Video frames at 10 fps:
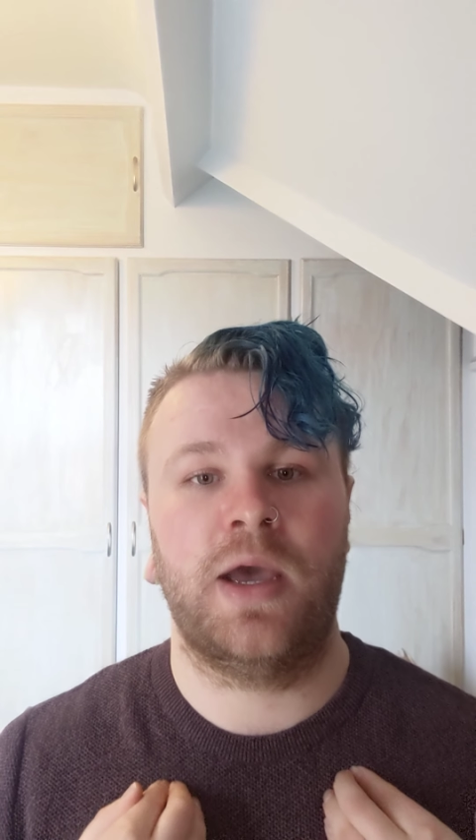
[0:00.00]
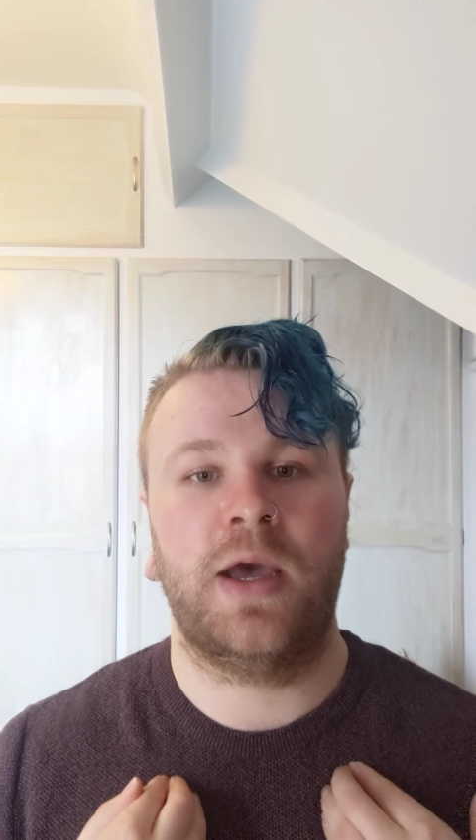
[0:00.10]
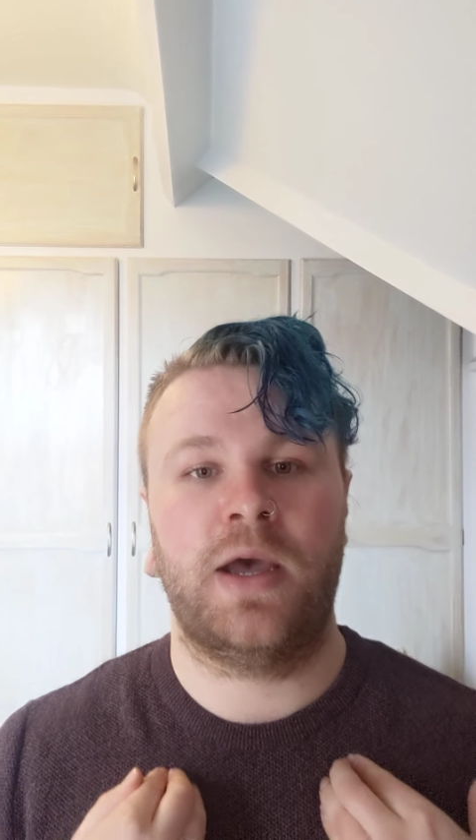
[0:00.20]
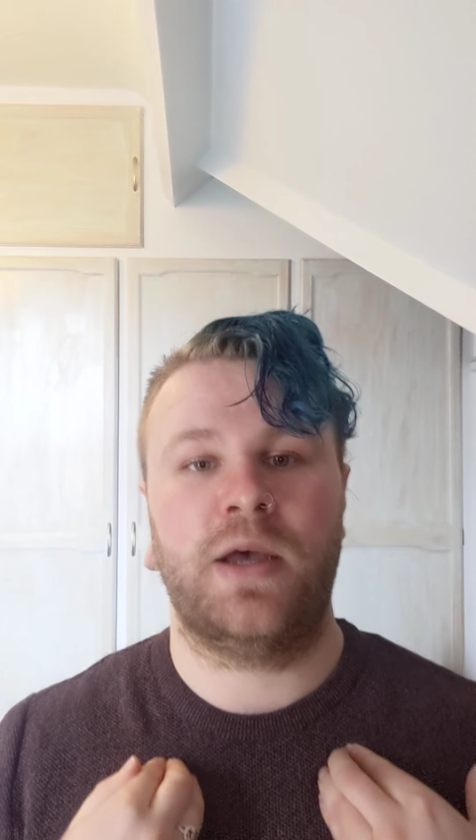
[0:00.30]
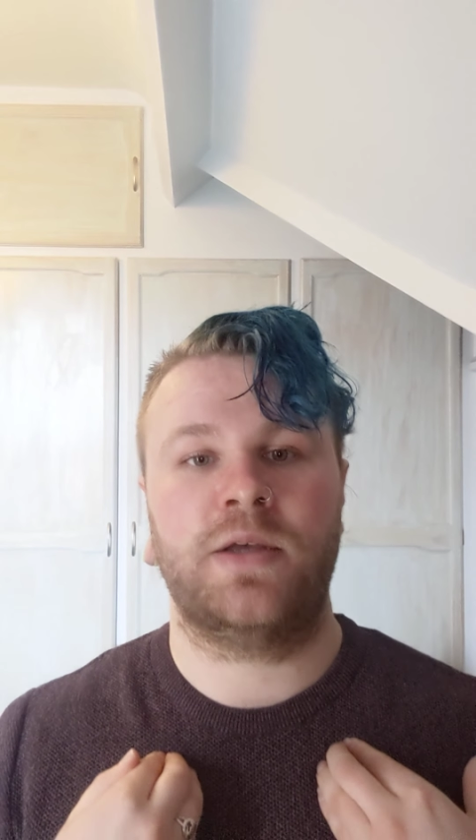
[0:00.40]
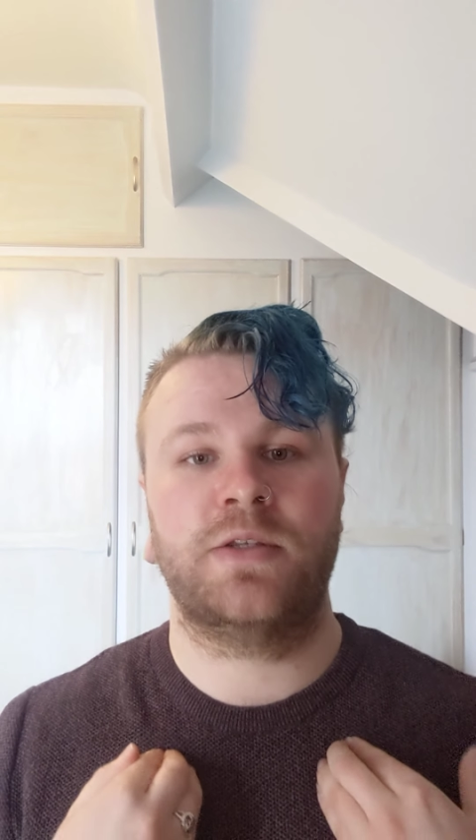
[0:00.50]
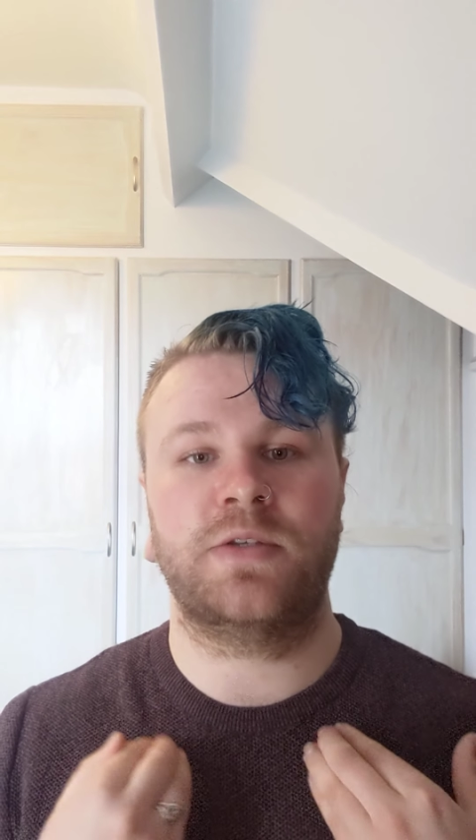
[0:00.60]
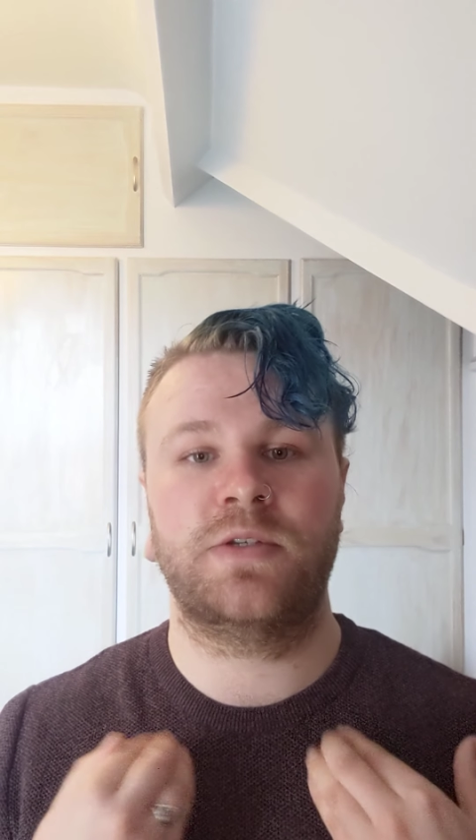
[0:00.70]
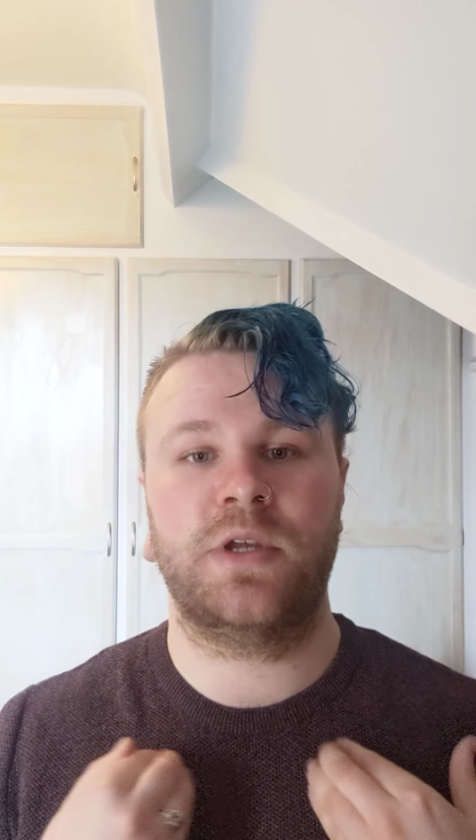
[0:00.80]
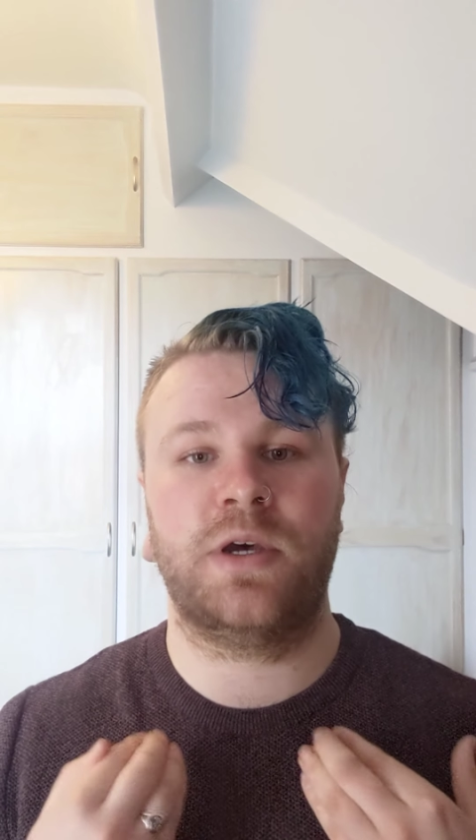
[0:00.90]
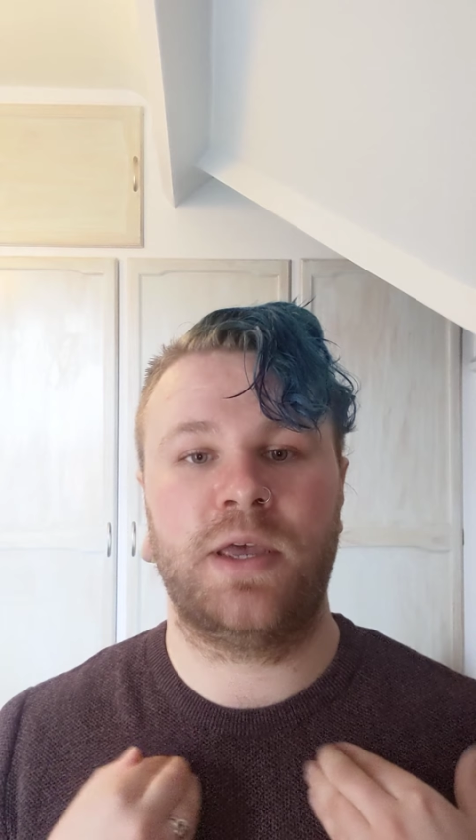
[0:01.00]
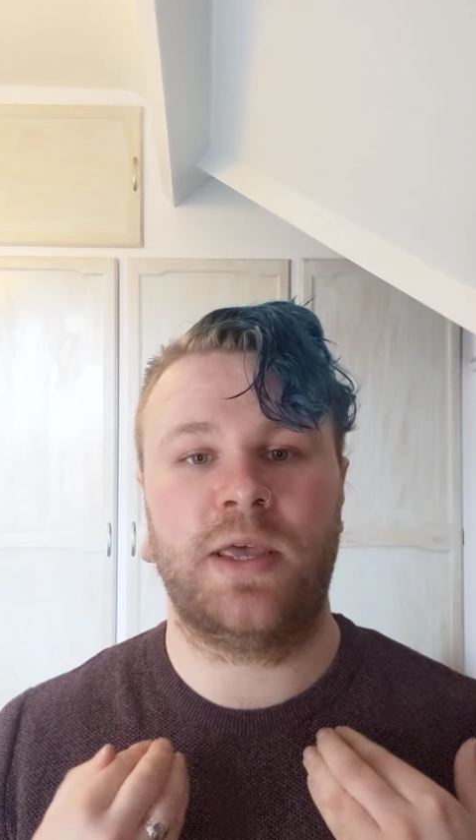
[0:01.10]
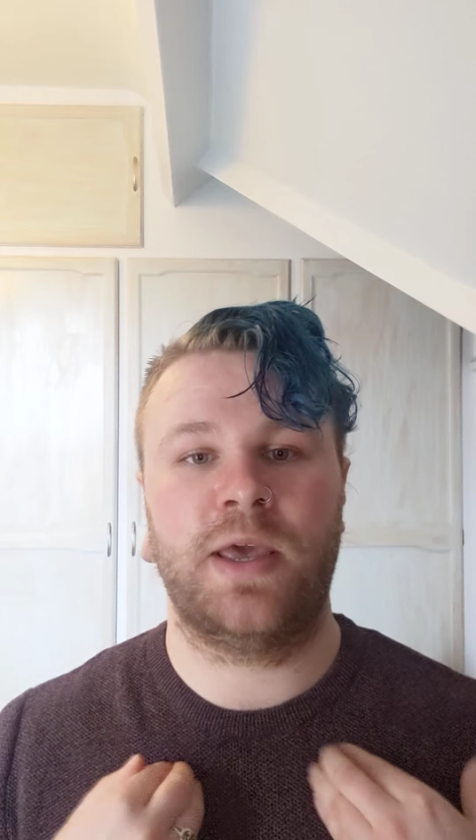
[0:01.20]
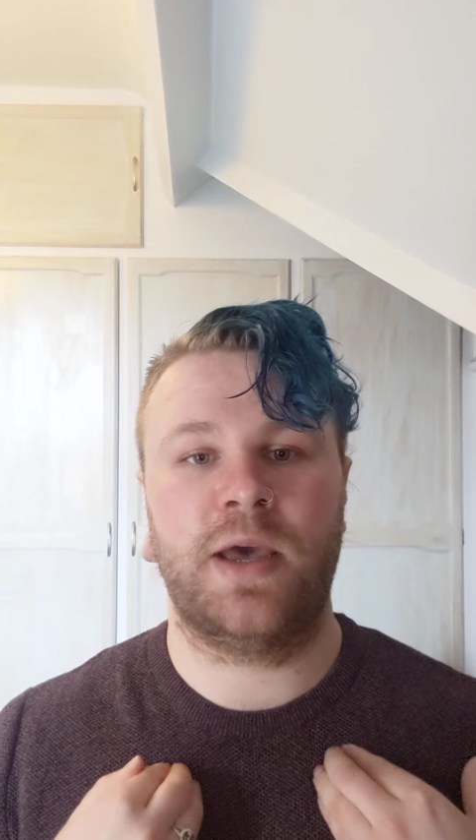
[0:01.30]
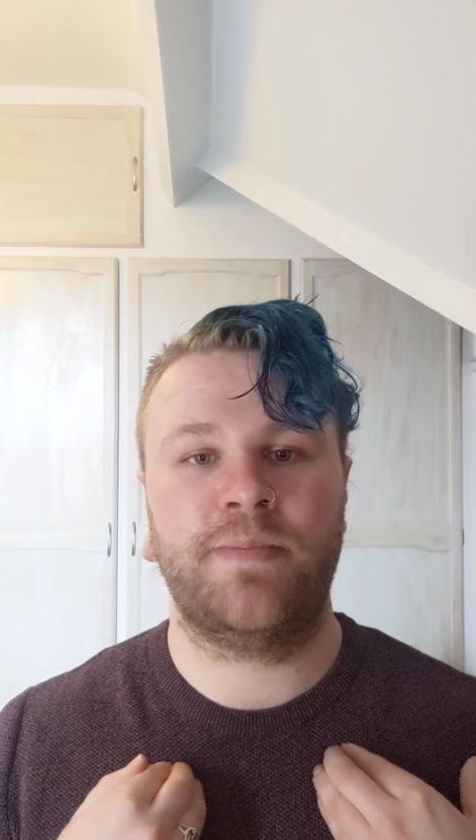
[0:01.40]
So start
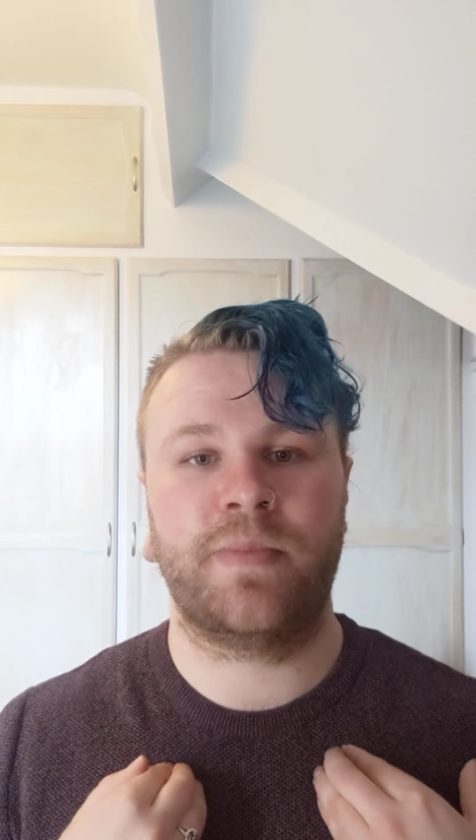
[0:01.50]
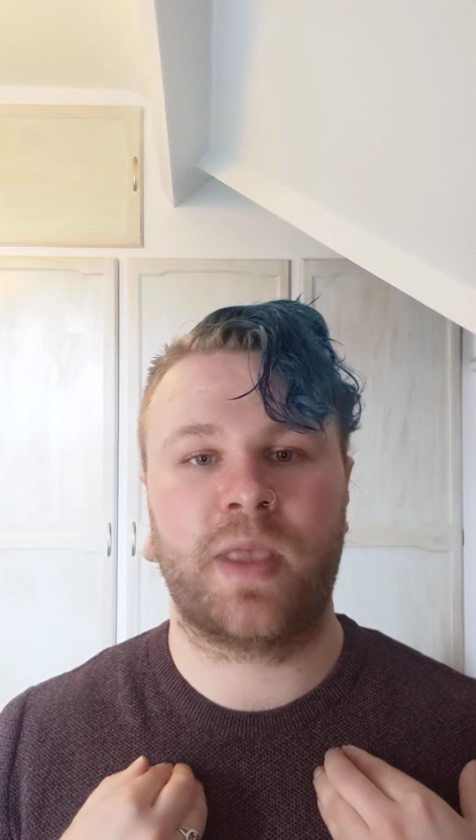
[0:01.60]
here,